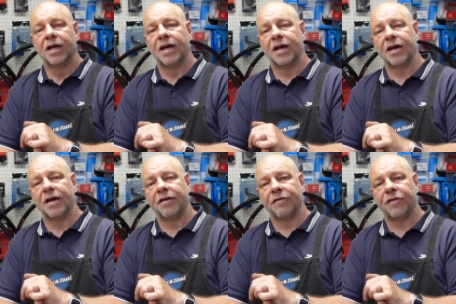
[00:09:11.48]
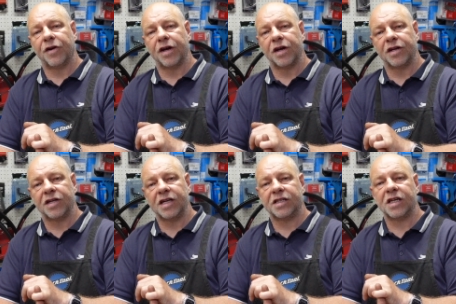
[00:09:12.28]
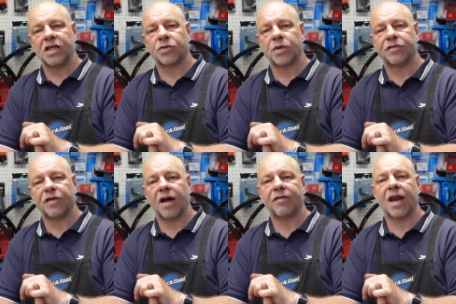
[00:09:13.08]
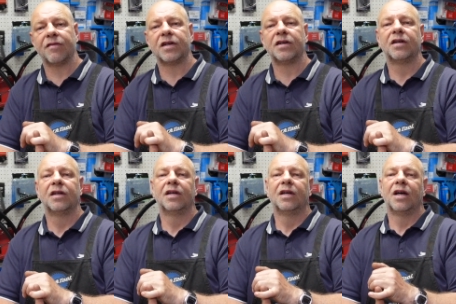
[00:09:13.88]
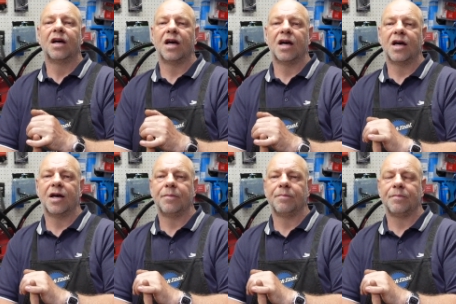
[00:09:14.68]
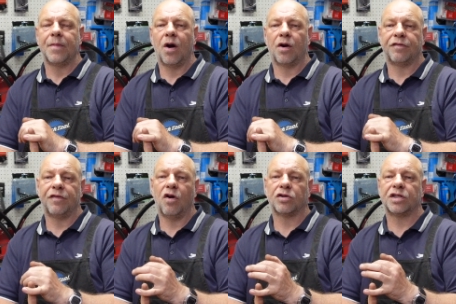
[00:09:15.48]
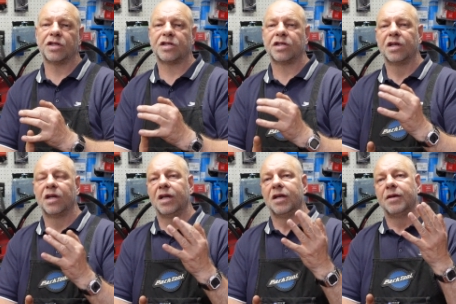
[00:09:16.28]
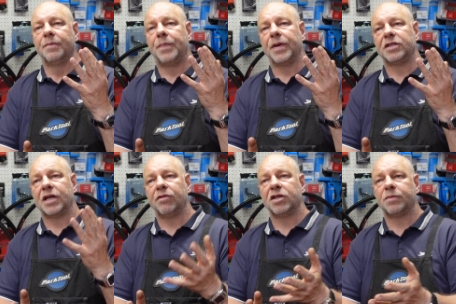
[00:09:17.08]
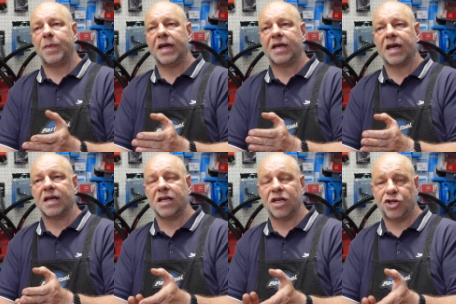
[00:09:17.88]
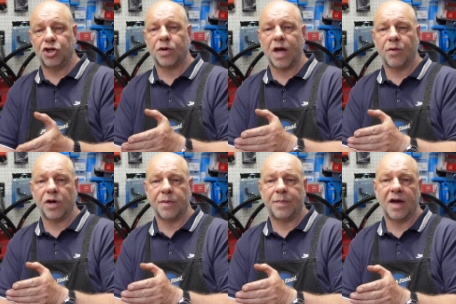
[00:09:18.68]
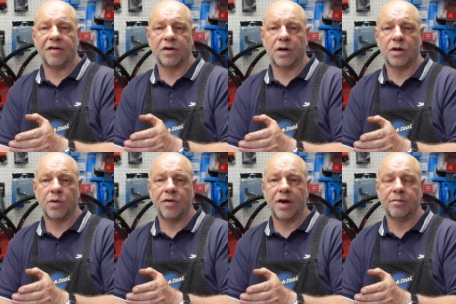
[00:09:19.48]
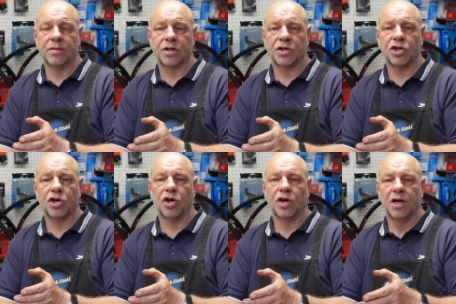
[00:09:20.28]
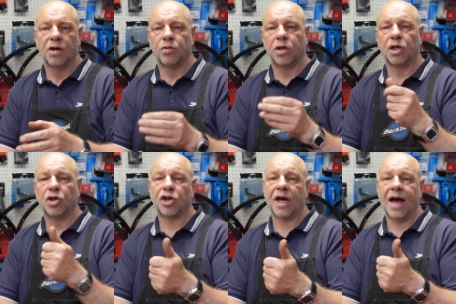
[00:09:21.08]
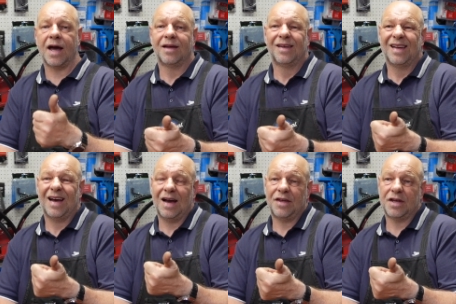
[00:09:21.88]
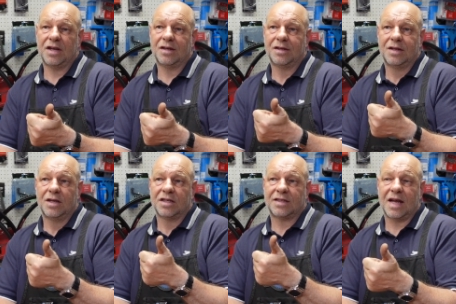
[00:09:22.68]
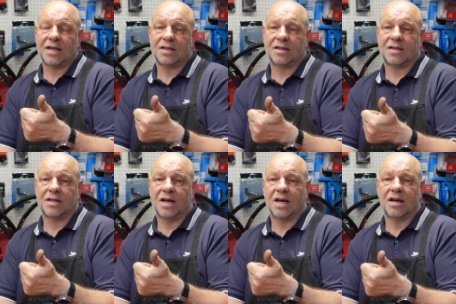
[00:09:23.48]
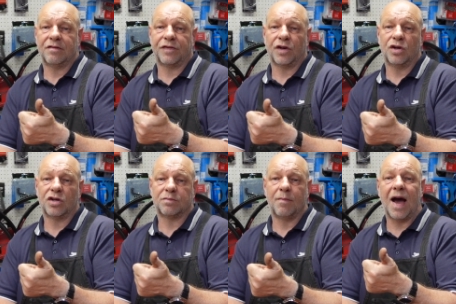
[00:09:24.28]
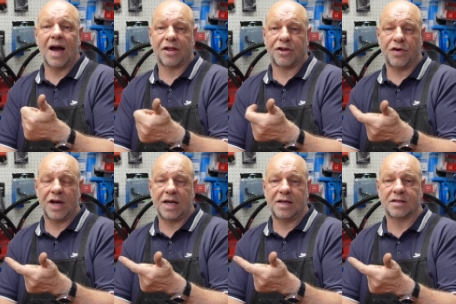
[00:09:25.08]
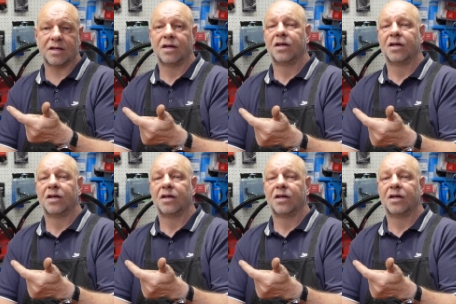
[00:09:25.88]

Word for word: uh, for a, a, DT Swiss 511 um, or a Fortus. But generally speaking, you do get what you pay for with rims. So we'll look at either Stan's, uh, Flows, Mark 3s,